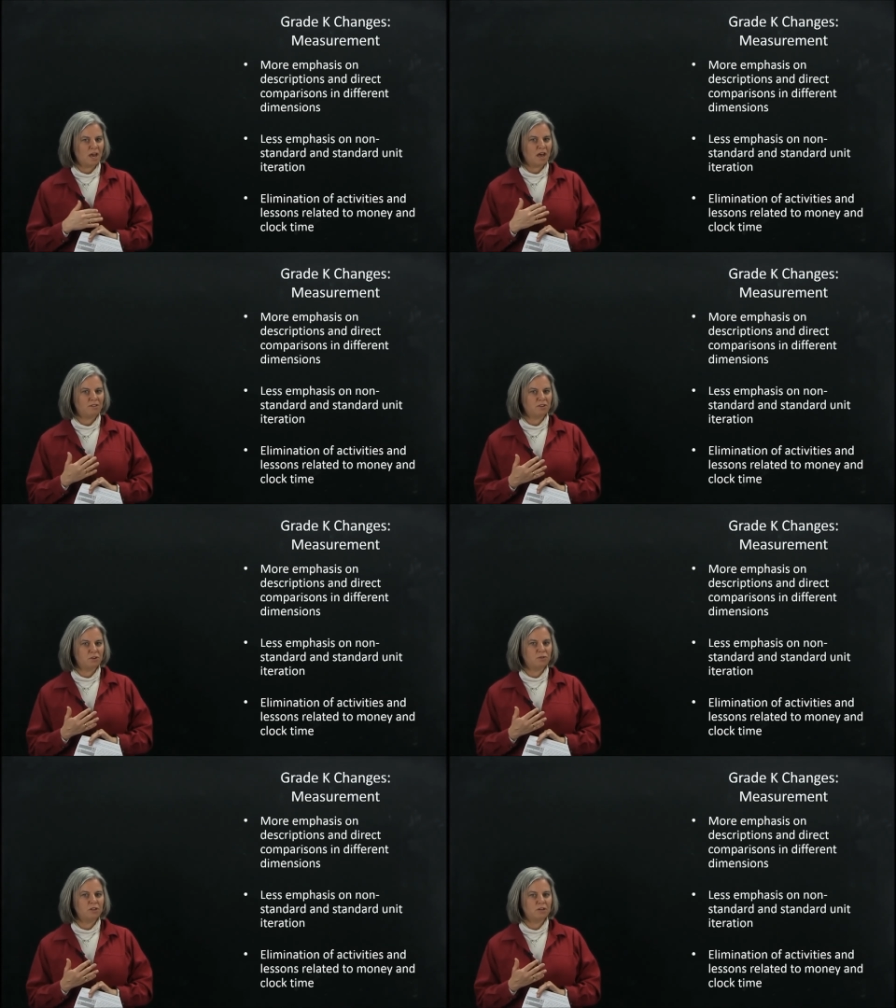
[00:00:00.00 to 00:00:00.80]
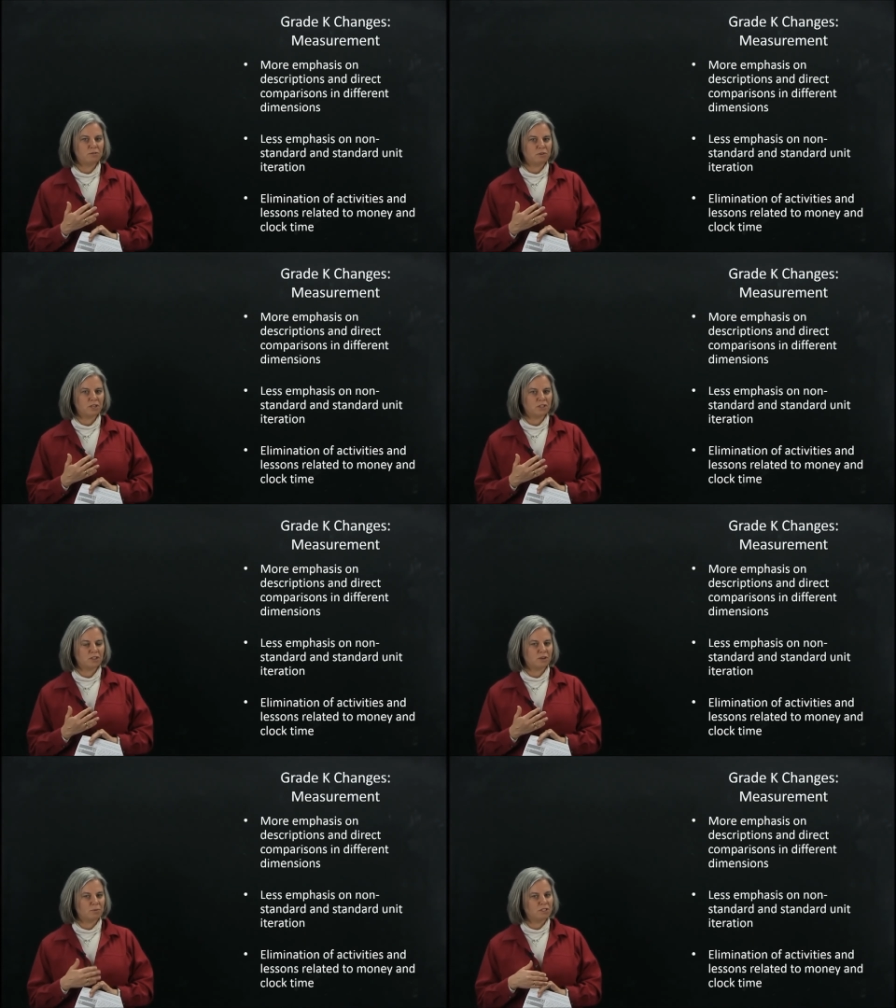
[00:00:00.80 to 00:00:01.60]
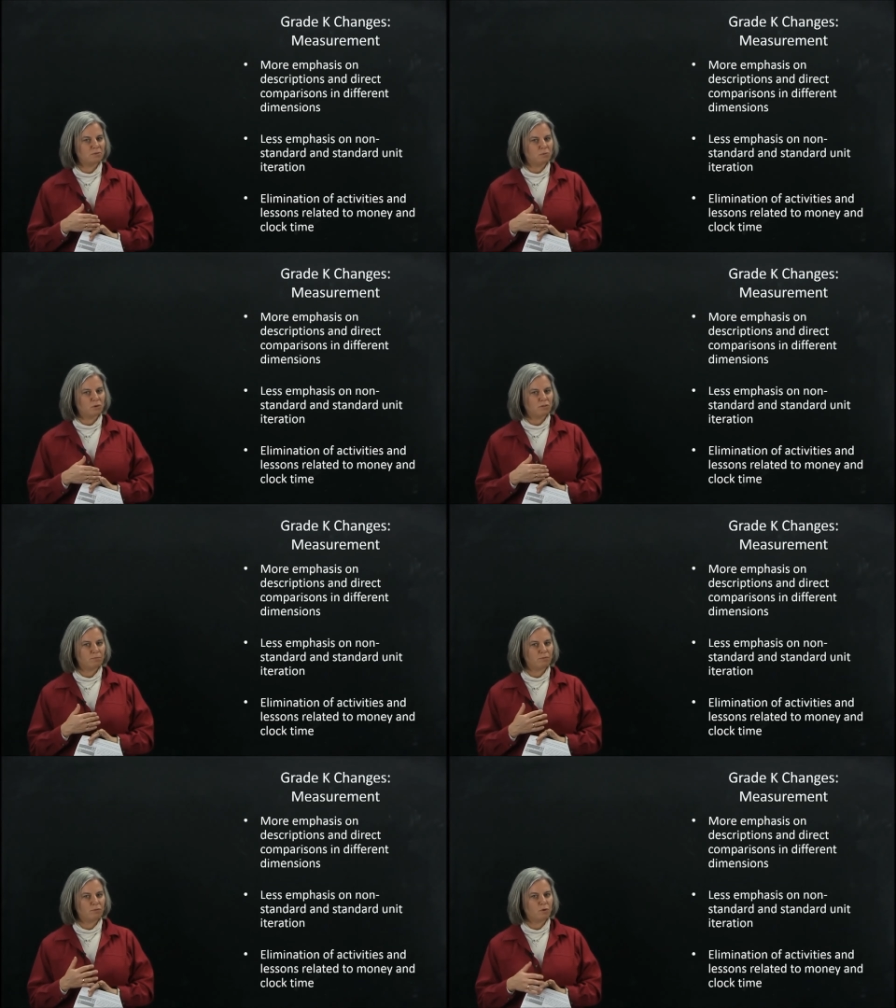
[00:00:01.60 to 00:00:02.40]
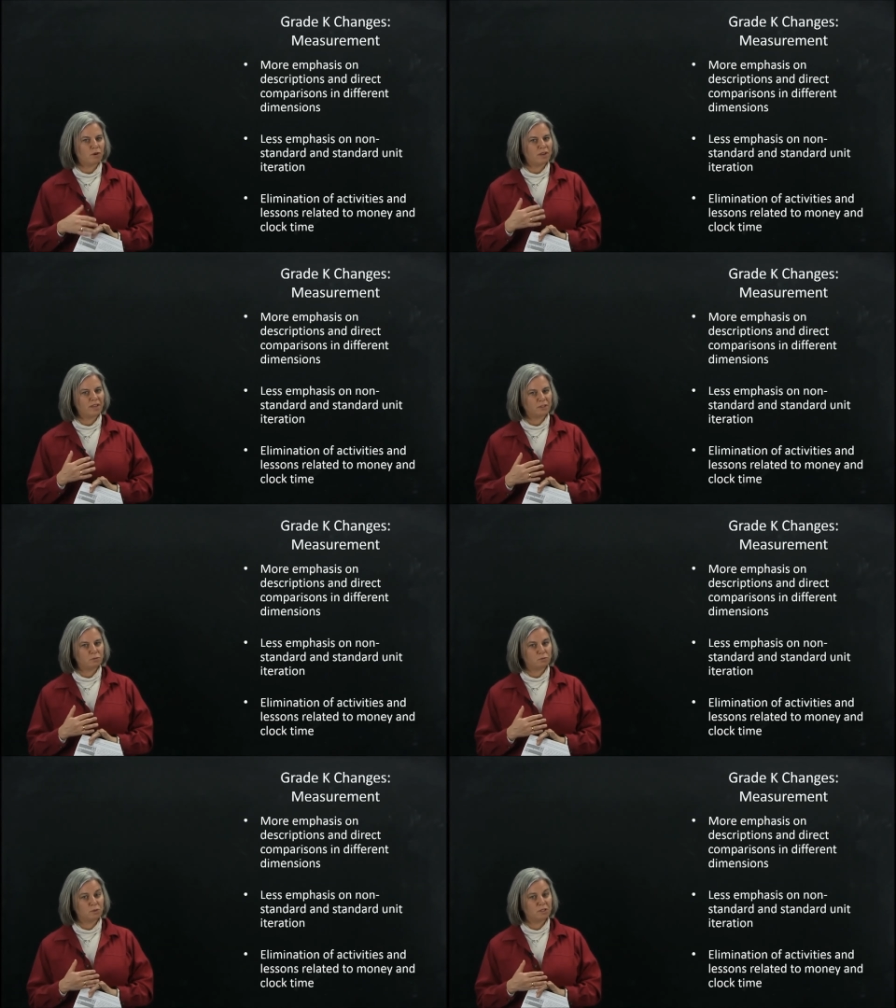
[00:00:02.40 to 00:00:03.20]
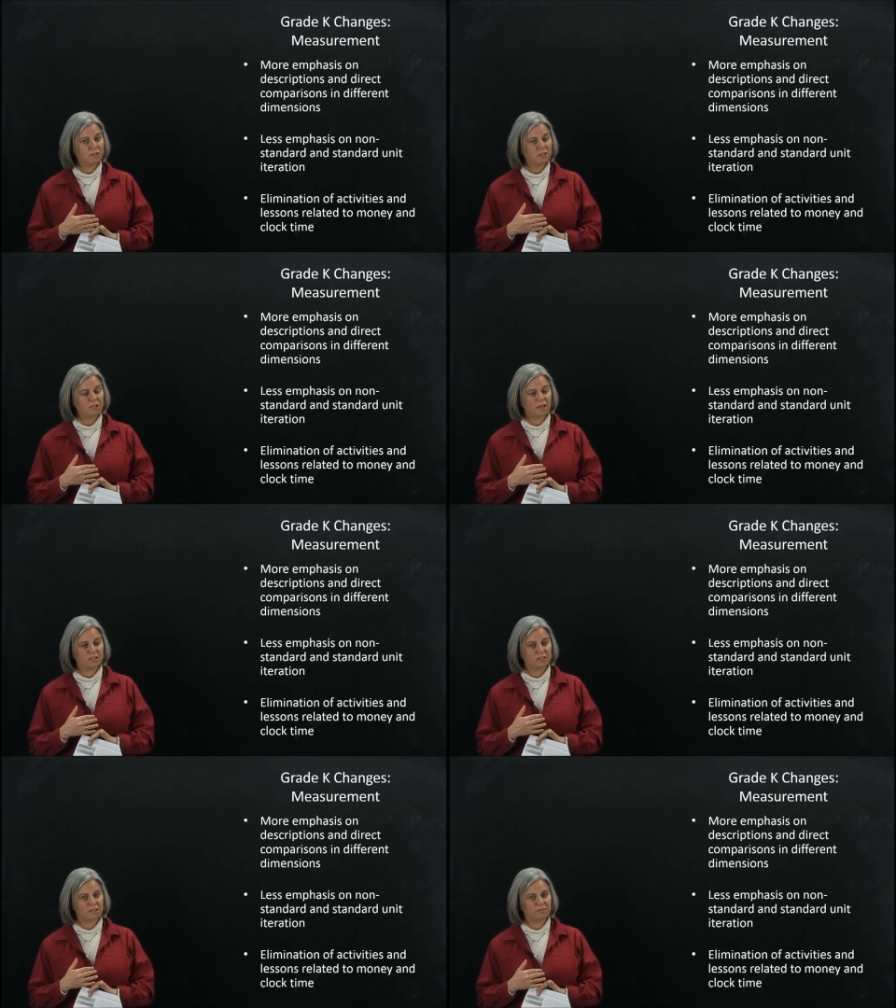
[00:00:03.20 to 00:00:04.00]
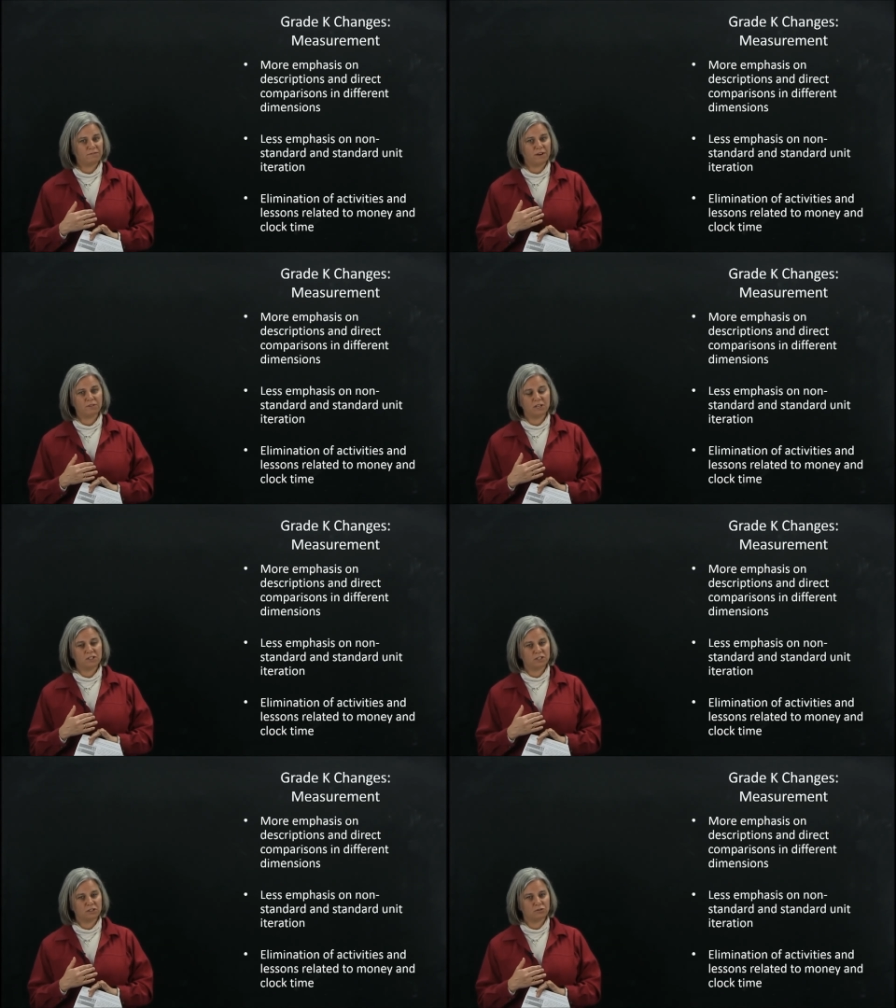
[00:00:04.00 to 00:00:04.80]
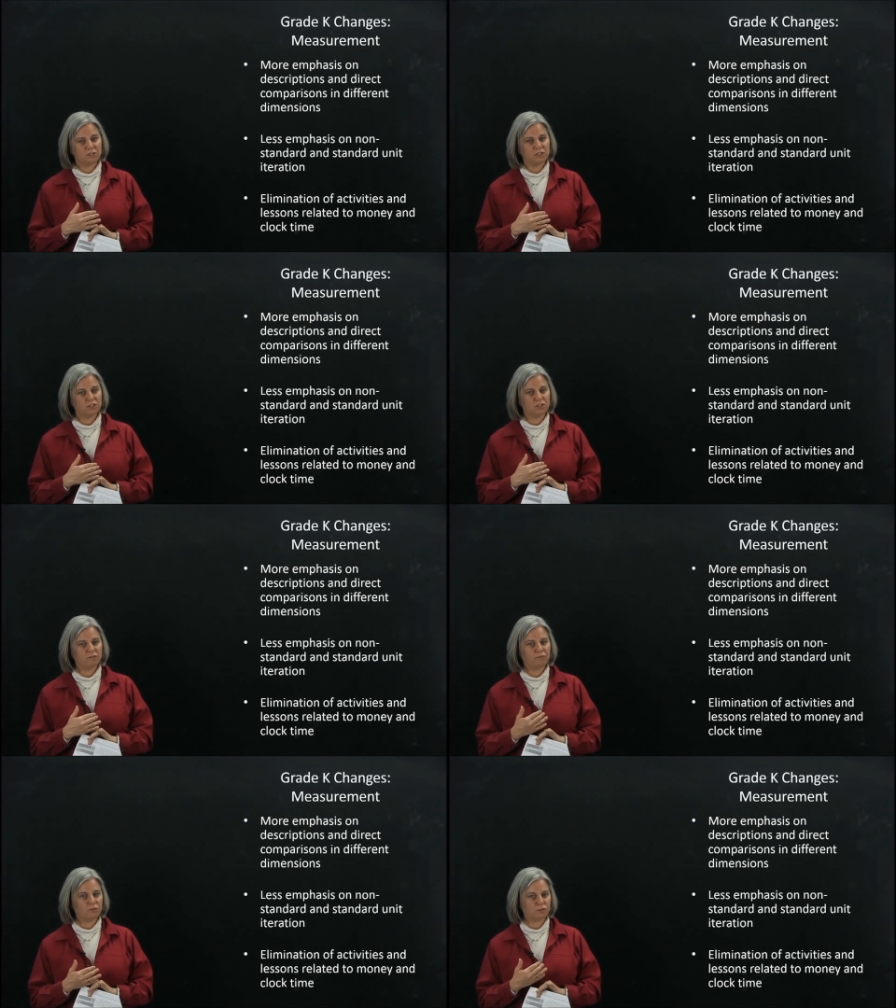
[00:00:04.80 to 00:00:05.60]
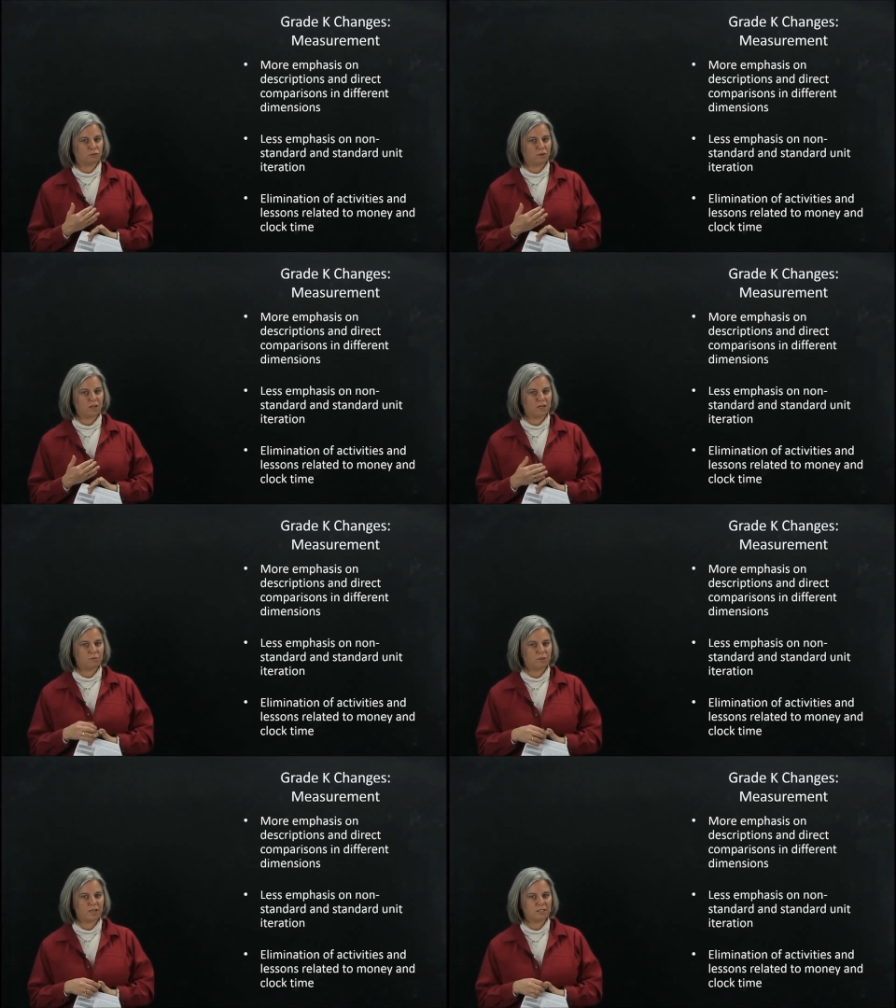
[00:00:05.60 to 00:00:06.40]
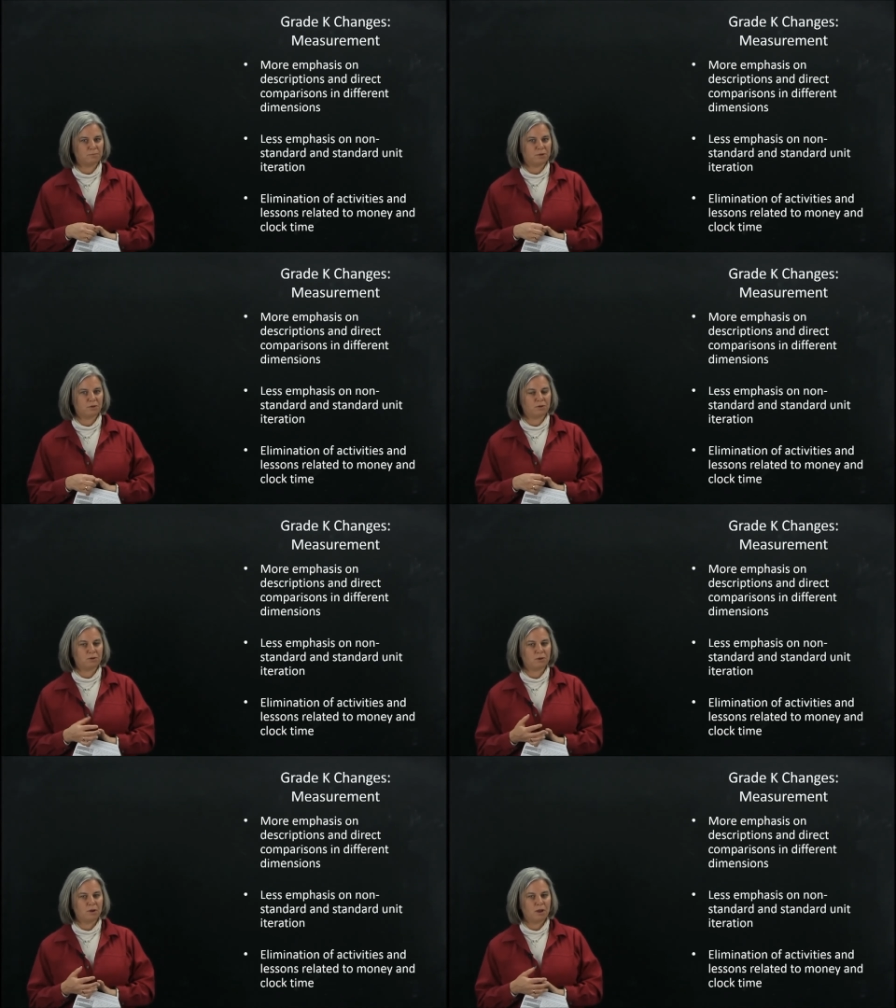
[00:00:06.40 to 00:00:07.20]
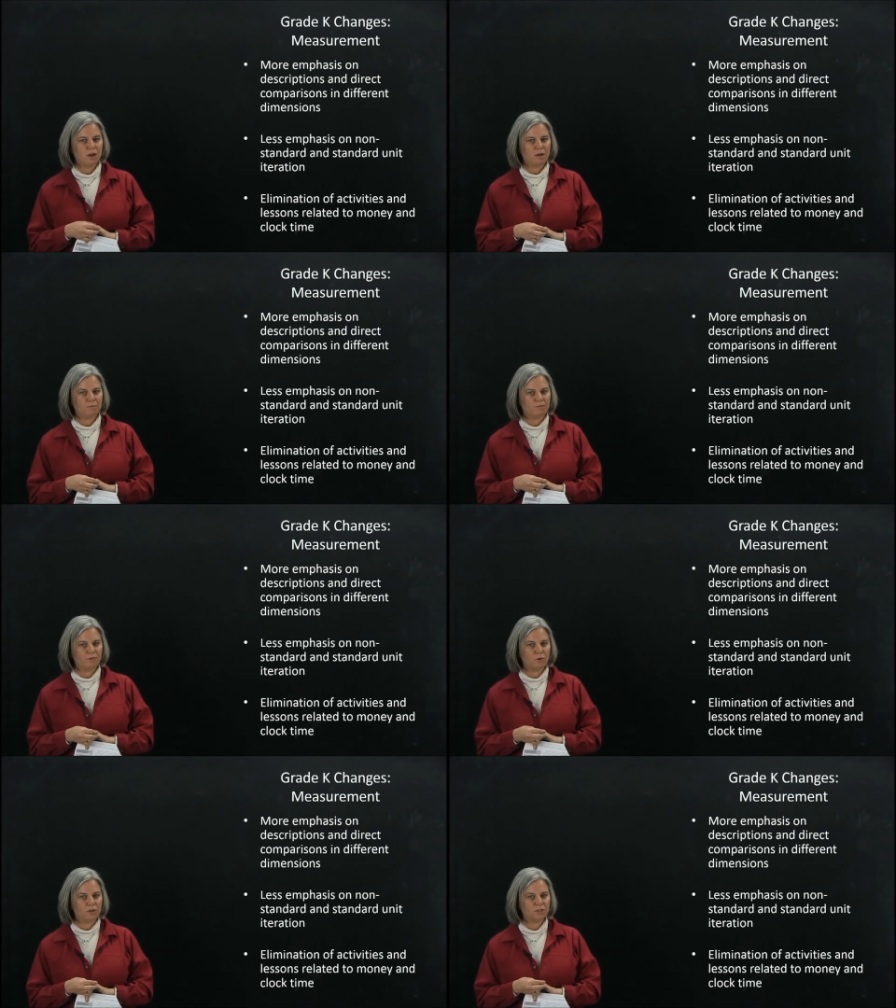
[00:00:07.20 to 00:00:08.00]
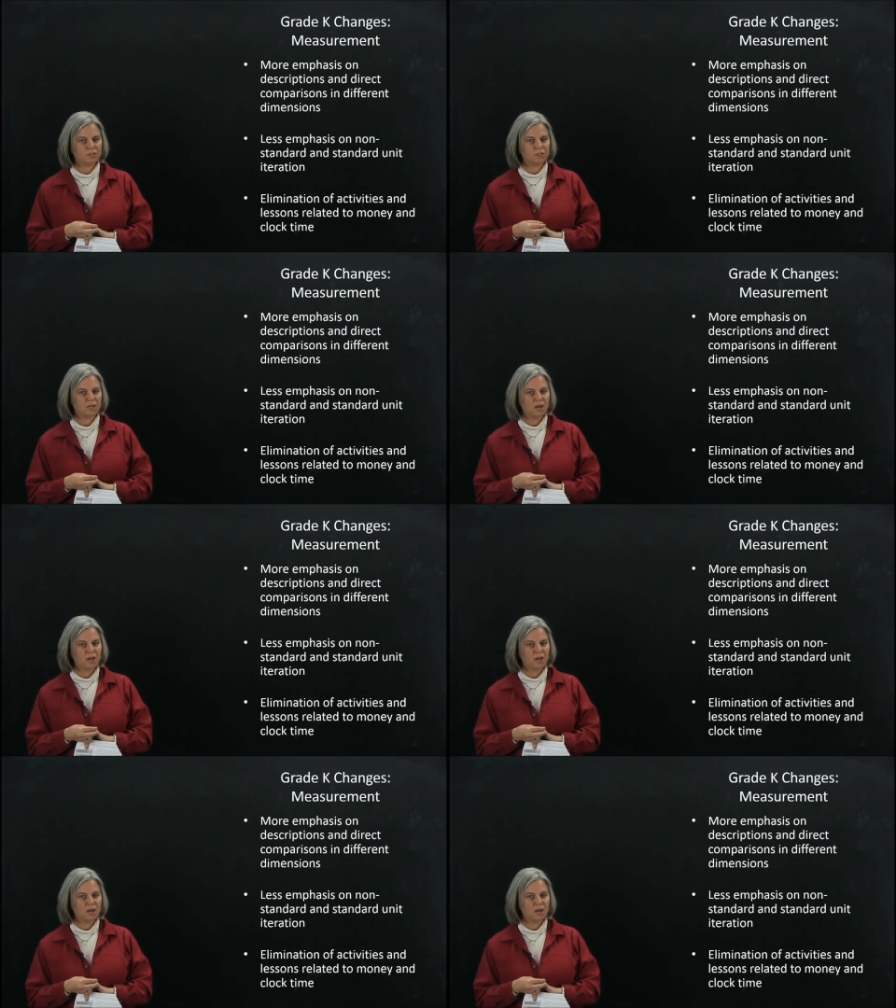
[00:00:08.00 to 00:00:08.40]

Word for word: on the unit iteration that we did more of before. And that's really as a foundation and transition to first grade, where that's a bigger um, focus.